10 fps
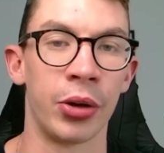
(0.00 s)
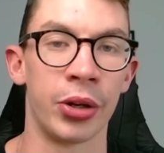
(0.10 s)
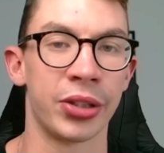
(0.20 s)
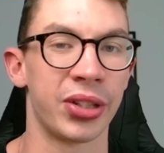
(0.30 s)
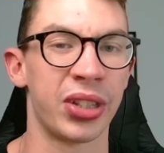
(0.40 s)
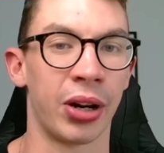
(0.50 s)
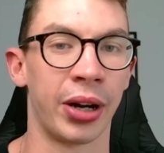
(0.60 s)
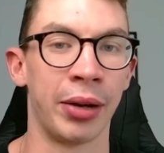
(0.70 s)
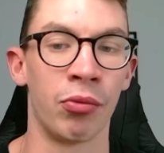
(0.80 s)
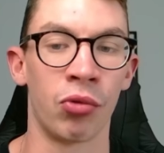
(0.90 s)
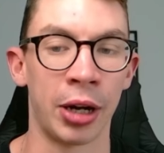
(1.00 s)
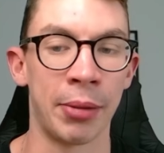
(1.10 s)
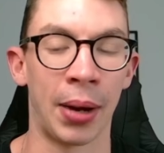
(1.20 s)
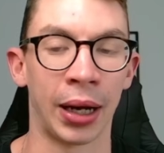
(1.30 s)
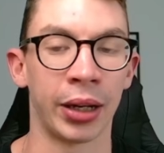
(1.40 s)
as the starting right
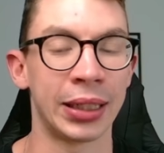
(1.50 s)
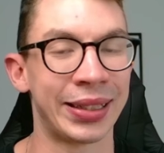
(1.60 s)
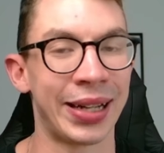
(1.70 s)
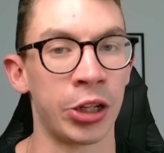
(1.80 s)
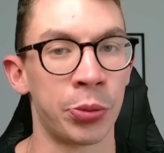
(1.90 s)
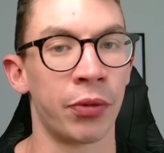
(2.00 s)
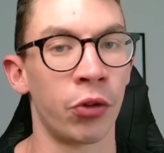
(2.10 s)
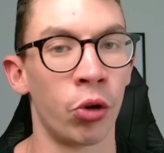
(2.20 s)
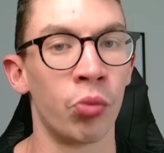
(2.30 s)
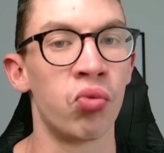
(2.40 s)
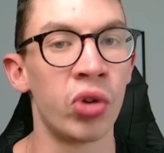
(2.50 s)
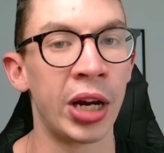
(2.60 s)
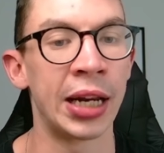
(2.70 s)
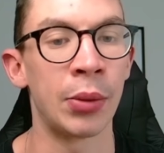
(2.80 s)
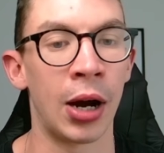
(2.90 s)
back. I think Dalot's performed
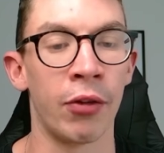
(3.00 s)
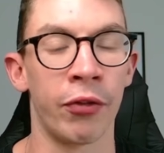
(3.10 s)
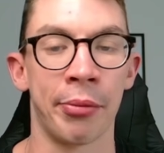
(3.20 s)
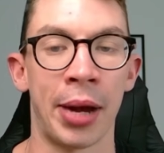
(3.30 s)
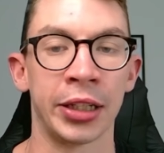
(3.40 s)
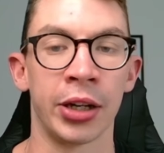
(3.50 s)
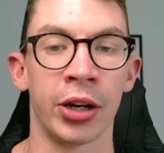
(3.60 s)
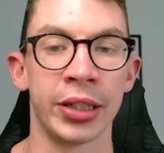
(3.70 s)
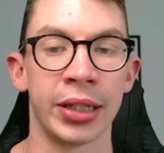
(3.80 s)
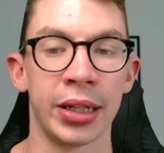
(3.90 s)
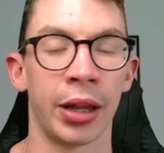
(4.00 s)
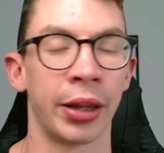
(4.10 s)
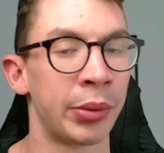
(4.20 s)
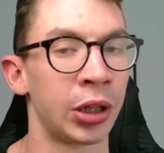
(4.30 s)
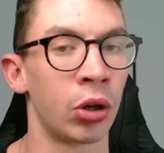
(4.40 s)
really well for Man United. And I
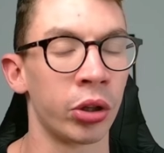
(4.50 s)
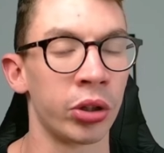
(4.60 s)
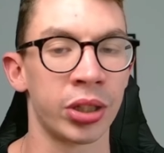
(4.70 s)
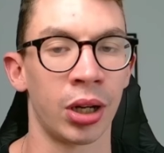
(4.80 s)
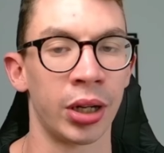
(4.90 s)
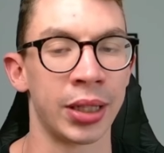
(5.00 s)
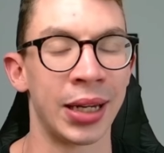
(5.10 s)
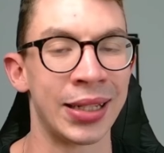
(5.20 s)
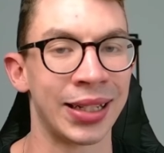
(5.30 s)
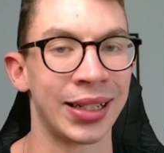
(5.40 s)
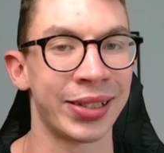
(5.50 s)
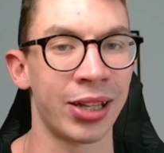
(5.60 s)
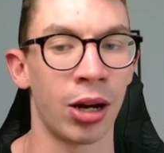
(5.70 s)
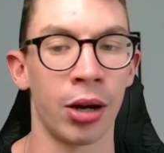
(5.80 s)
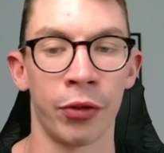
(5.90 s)
think we've got good signs that he's going to
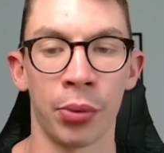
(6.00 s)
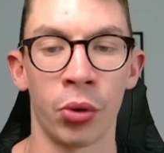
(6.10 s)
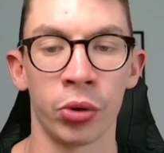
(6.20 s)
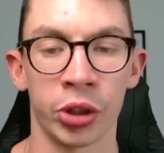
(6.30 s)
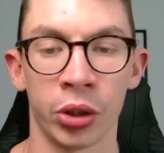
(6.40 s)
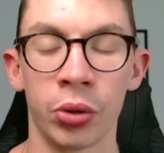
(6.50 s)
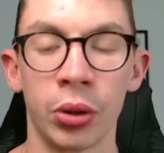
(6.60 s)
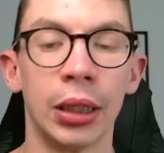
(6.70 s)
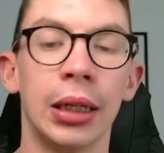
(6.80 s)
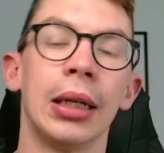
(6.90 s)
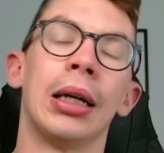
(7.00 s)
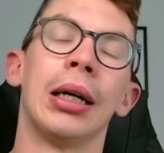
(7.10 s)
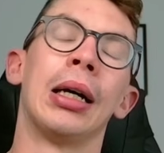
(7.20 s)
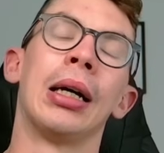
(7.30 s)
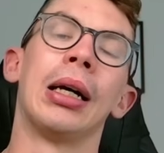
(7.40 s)
start for Portugal.
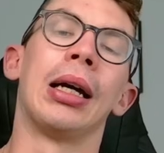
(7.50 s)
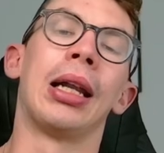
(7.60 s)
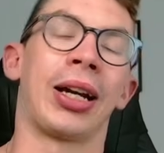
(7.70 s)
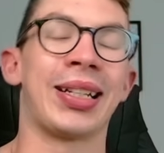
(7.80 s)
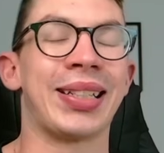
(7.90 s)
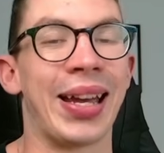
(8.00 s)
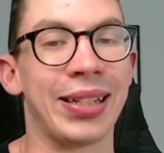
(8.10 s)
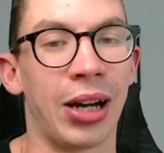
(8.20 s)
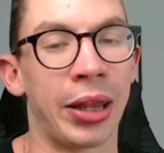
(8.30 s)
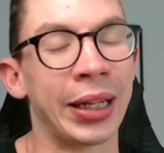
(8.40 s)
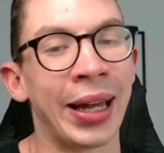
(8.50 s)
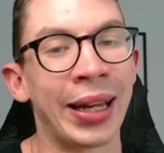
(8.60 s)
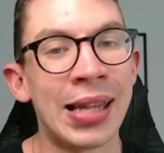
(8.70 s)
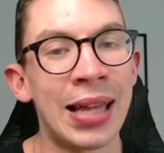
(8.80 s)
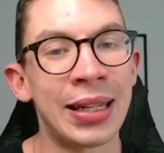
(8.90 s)
Like I said, I think
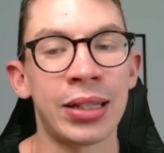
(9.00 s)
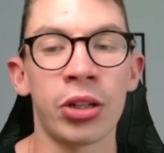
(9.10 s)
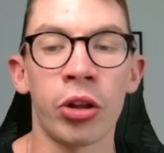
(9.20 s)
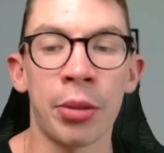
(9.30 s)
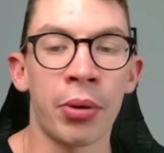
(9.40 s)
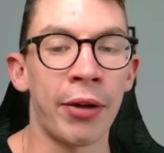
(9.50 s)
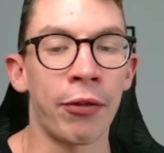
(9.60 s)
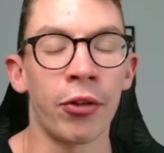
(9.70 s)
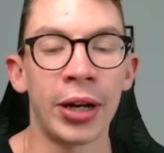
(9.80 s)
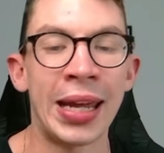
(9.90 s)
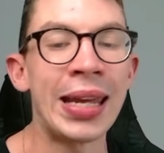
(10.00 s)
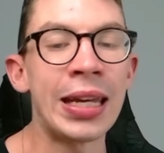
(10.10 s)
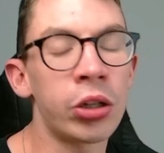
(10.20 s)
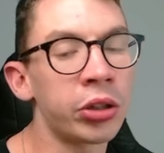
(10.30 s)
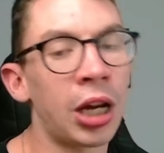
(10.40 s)
Hernandez is on the periphery. He
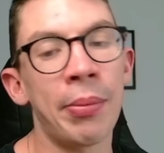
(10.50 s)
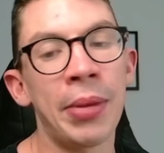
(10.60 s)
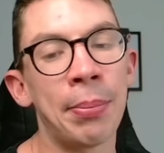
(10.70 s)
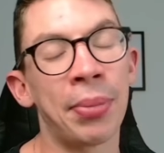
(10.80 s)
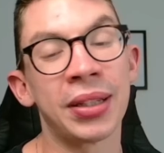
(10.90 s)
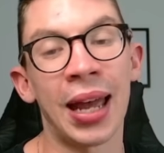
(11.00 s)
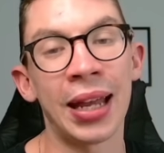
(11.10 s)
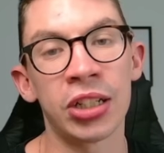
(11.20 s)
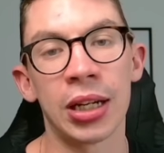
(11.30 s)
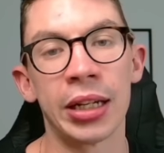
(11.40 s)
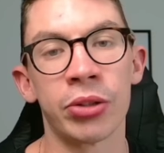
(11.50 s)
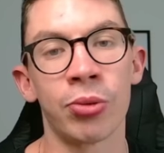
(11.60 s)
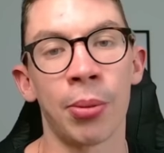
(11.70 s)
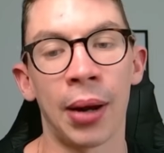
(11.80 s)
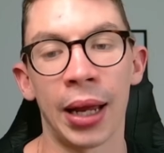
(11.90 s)
could come in potentially to
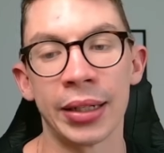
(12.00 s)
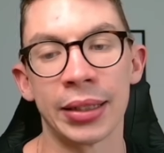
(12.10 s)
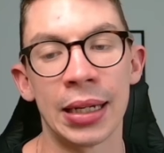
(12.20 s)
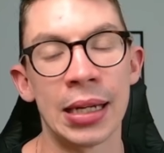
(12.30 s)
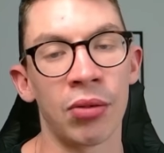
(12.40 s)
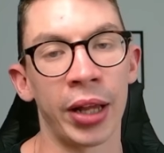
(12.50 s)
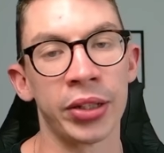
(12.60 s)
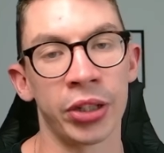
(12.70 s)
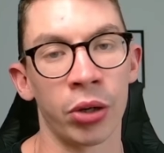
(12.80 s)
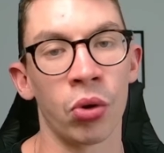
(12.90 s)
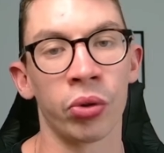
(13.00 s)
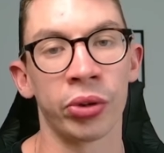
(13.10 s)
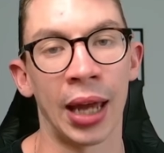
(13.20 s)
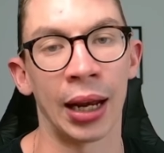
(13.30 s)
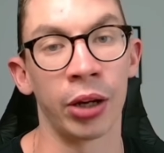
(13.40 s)
replace Di Lorenzo or
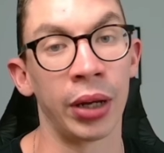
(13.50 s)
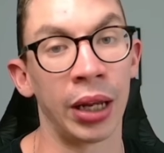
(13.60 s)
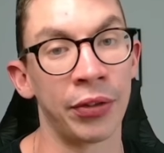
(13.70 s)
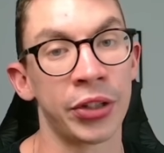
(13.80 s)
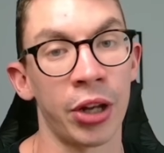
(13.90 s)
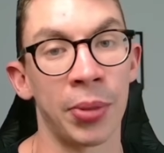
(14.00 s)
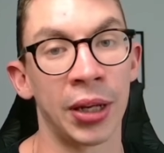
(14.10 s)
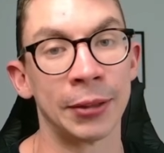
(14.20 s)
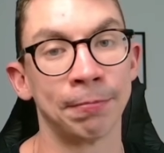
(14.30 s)
Dalot, if so be.